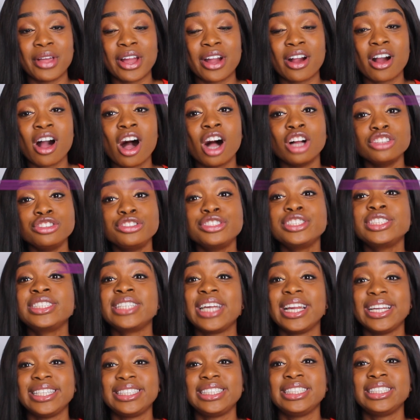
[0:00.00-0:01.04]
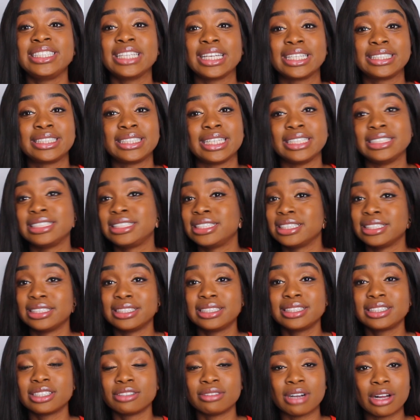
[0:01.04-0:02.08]
are 180 test
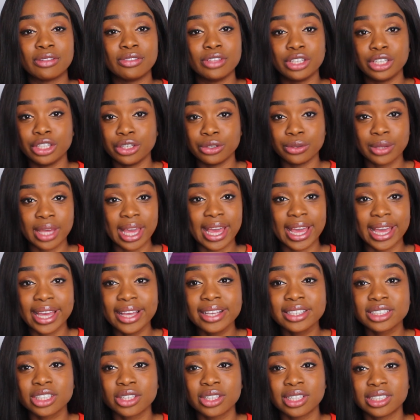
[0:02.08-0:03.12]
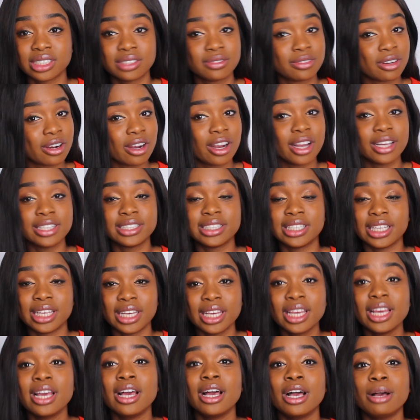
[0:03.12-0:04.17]
centres around the UK, so there's a
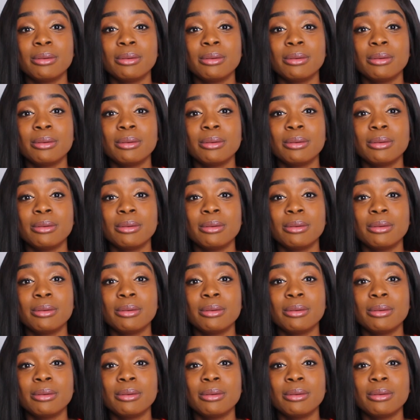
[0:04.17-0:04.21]
variety,